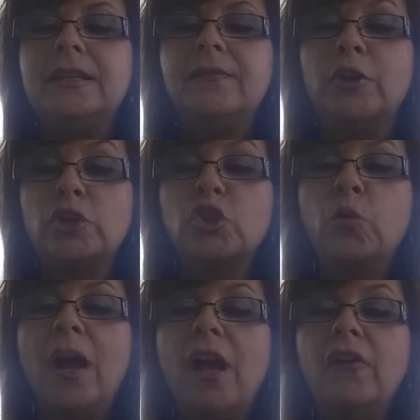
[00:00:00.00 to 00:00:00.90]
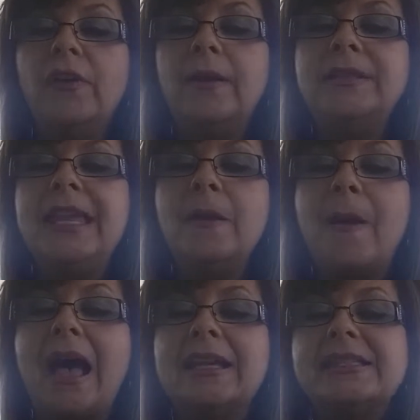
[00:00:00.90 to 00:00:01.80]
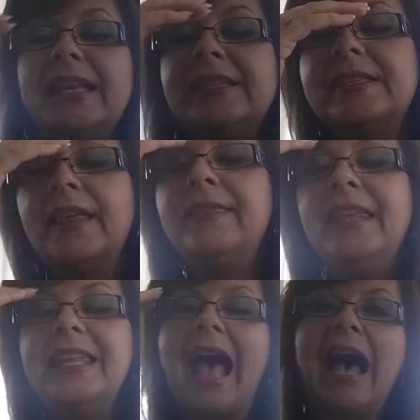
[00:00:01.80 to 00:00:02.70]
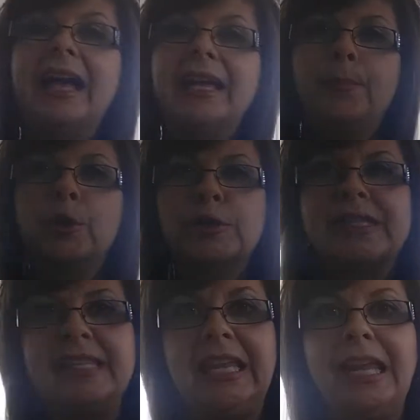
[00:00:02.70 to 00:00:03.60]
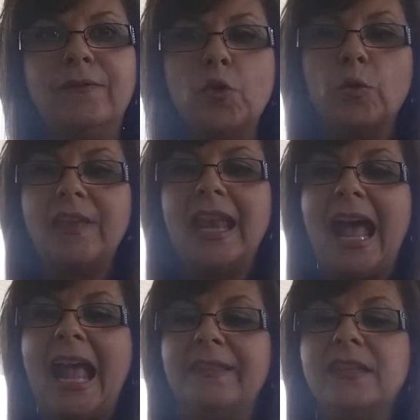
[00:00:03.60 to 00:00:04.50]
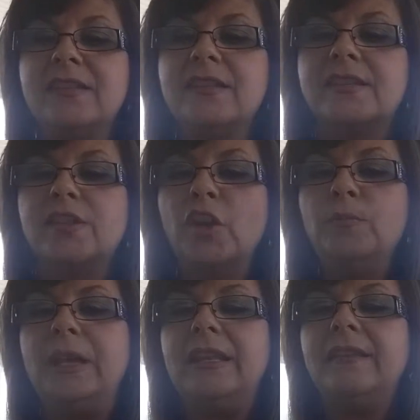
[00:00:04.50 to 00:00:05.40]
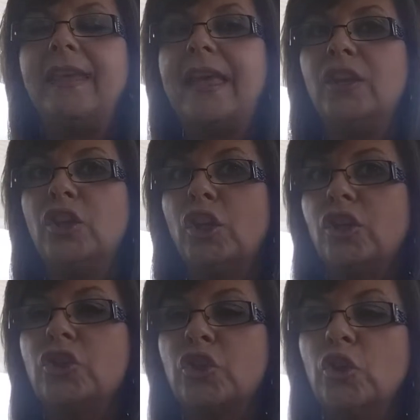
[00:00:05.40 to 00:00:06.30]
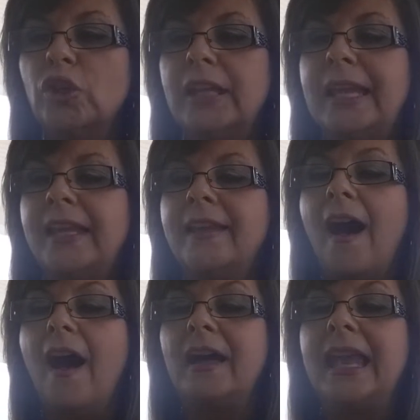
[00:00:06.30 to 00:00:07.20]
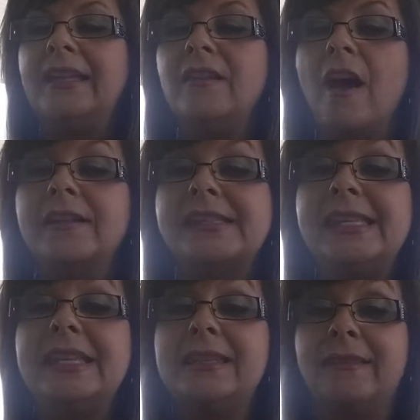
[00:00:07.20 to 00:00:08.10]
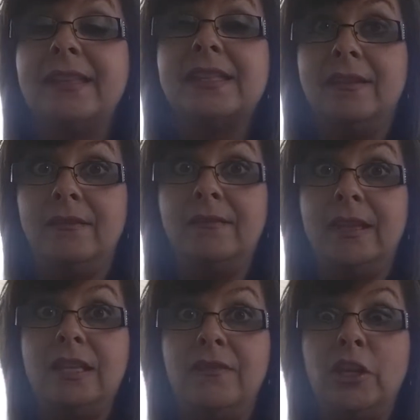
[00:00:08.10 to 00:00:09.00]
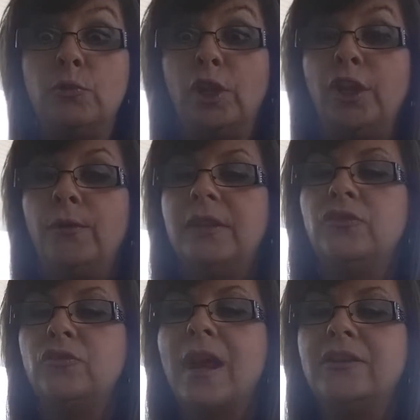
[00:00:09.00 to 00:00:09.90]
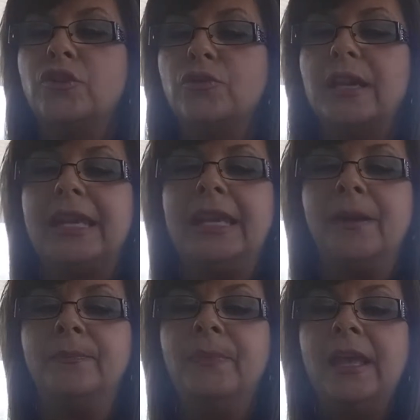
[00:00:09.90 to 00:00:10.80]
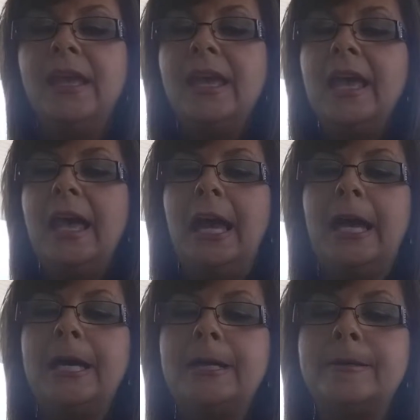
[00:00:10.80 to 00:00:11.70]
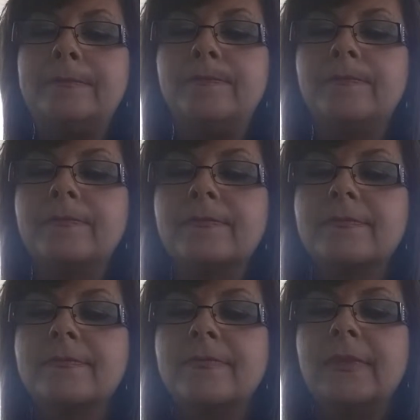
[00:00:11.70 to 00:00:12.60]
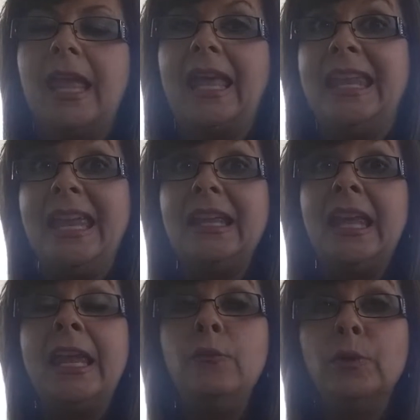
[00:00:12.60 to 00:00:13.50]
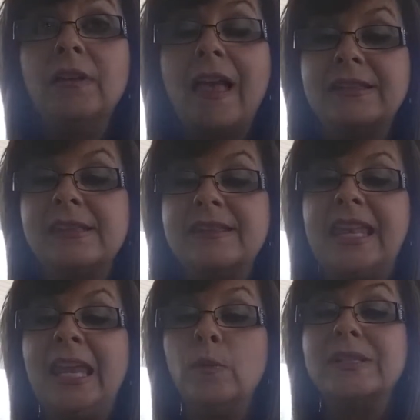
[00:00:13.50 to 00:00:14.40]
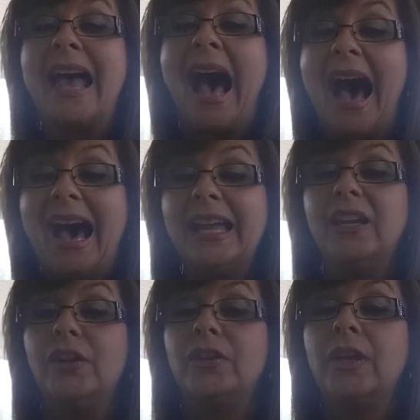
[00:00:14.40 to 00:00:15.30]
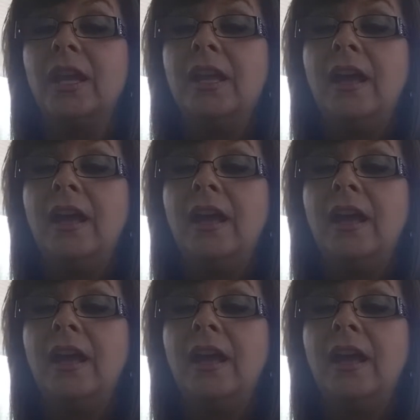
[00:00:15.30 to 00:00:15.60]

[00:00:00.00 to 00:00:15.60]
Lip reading: verse 12, Nehemiah says, then I perceived, or then I had this discernment that surely God had not sent this individual who had tried to trick him. And he realizes that he was hired